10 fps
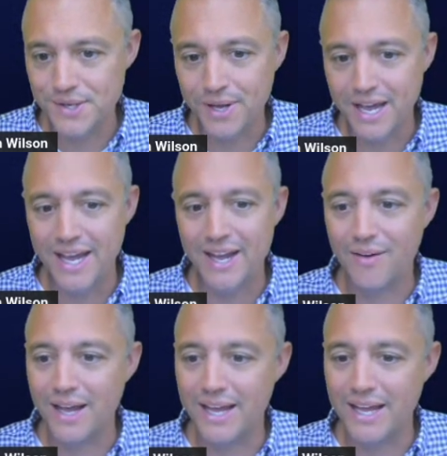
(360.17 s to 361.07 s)
okay?
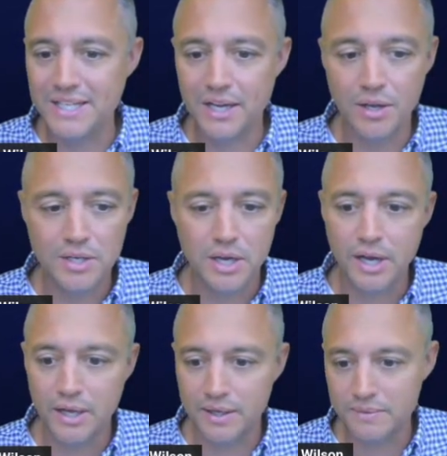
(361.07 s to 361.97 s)
Okay, it did a
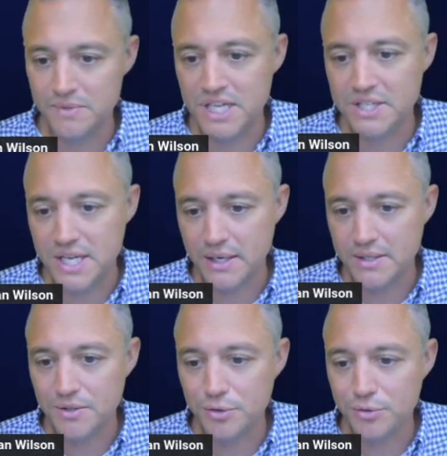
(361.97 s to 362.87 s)
good,
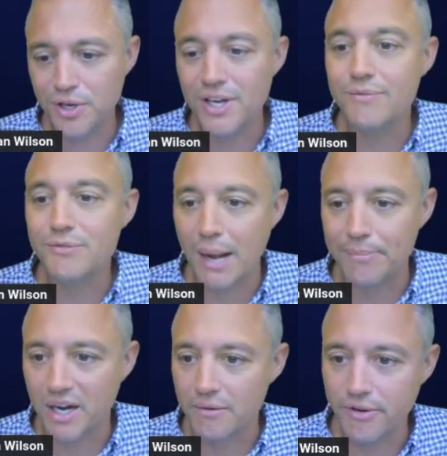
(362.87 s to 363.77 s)
decent, good enough job
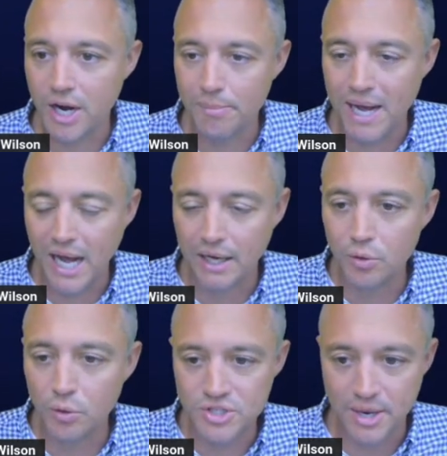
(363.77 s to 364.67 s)
there from
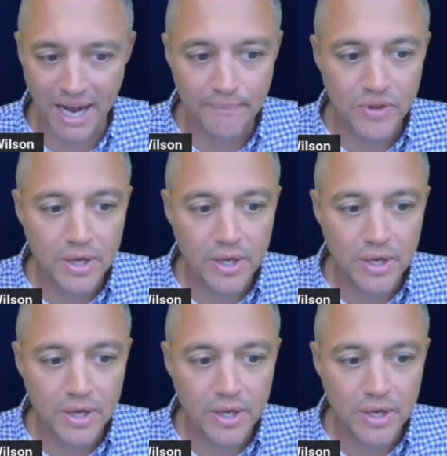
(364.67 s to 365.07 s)
Google Gemini.